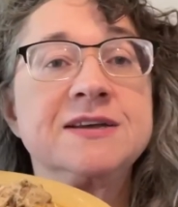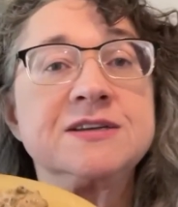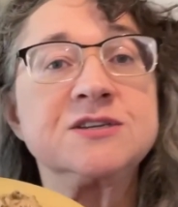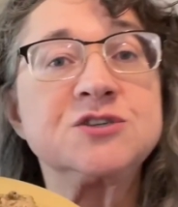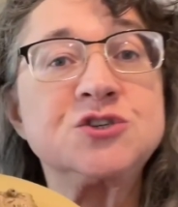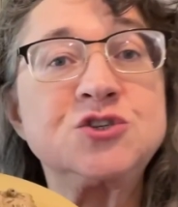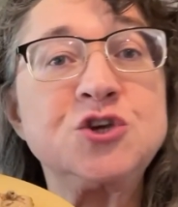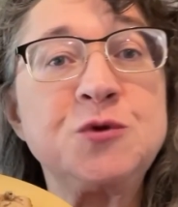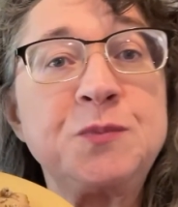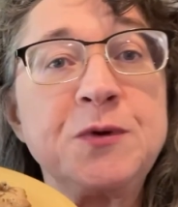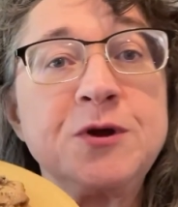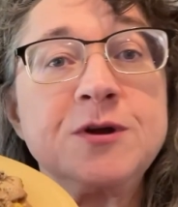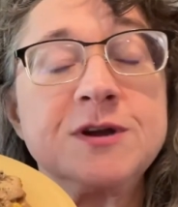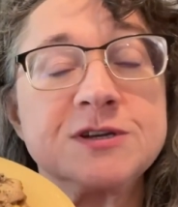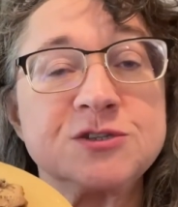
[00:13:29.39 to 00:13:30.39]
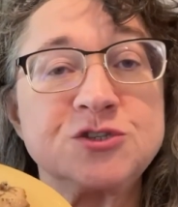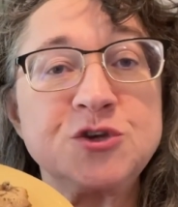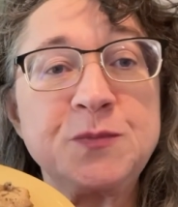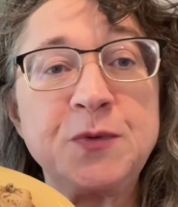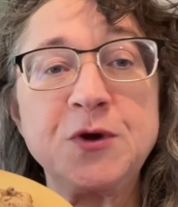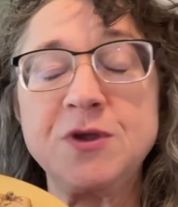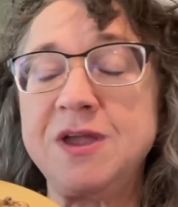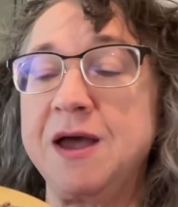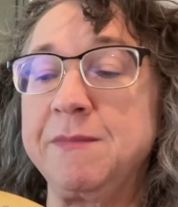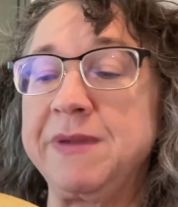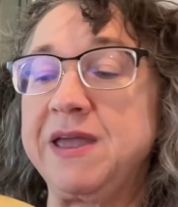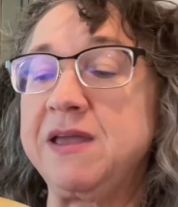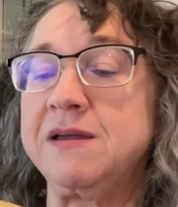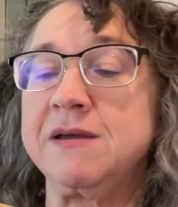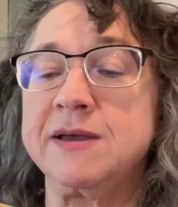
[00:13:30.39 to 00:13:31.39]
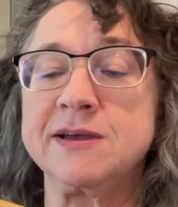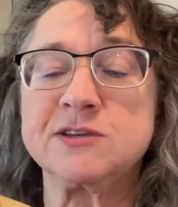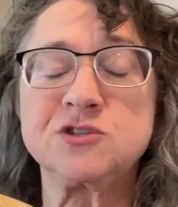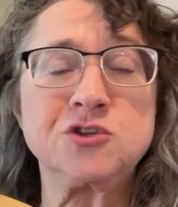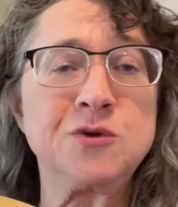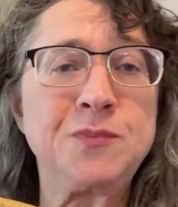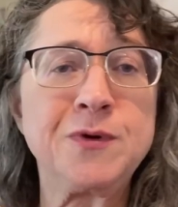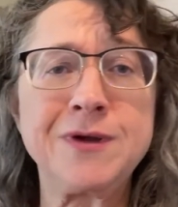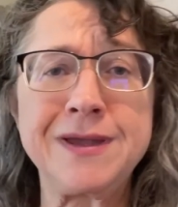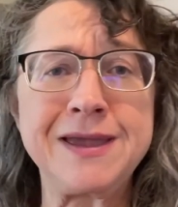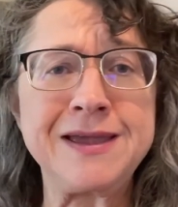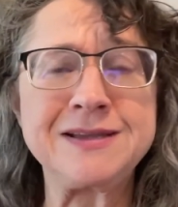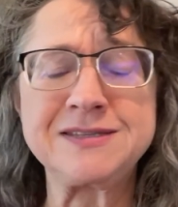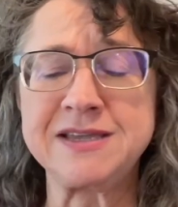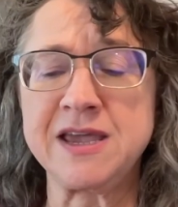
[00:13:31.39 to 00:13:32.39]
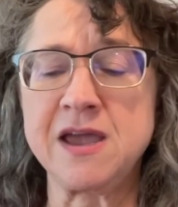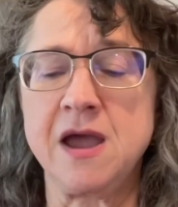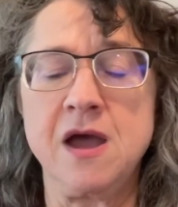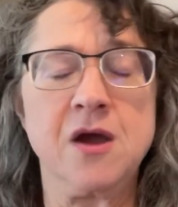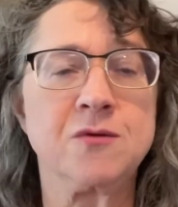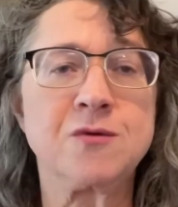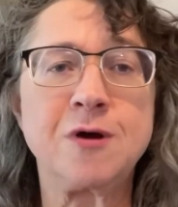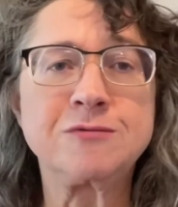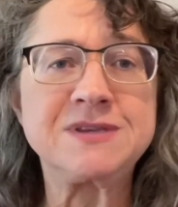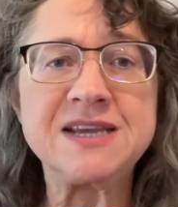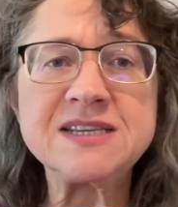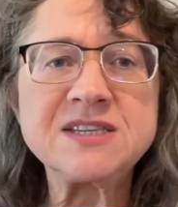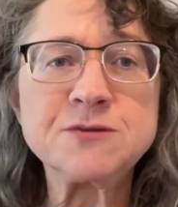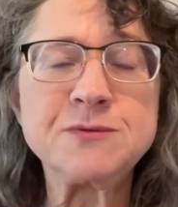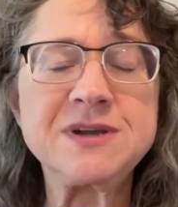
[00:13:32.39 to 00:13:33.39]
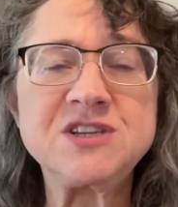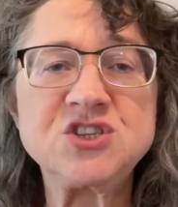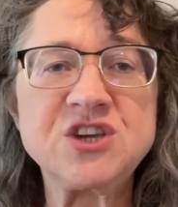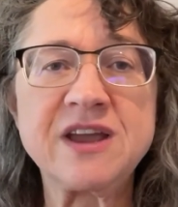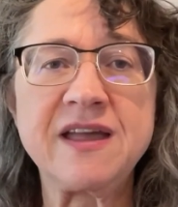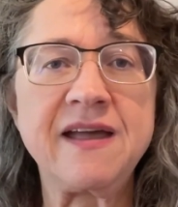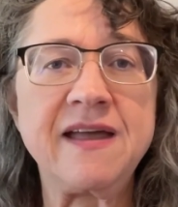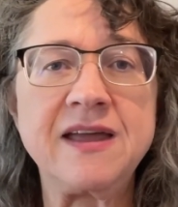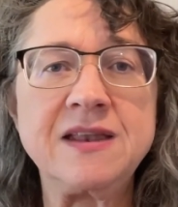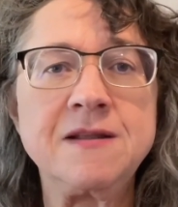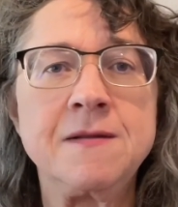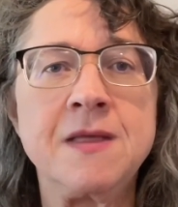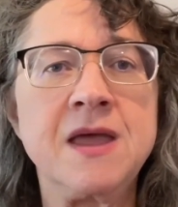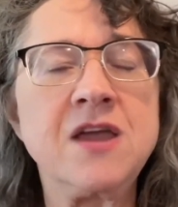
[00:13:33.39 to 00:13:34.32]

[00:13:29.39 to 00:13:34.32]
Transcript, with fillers: Super, super yummy, super easy. Rotisserie chicken.